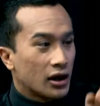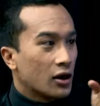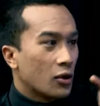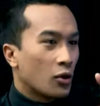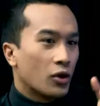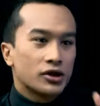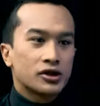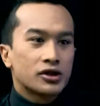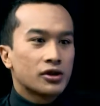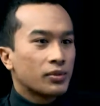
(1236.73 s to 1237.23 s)

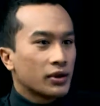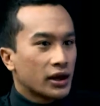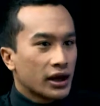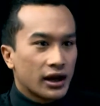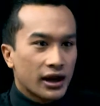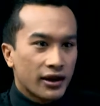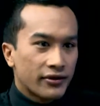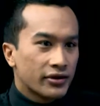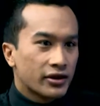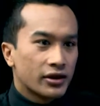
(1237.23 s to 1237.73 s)
What's your plan
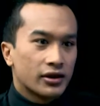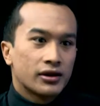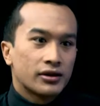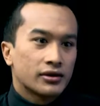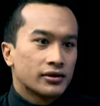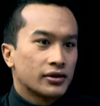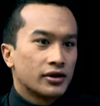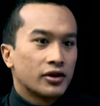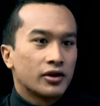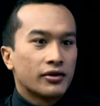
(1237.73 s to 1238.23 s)
after
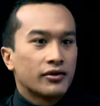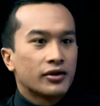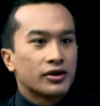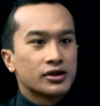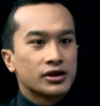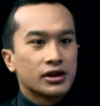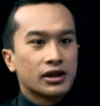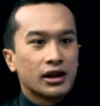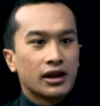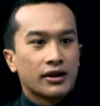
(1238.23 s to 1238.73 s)

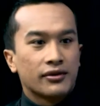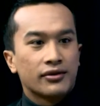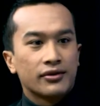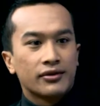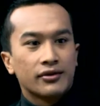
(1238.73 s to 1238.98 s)
university life?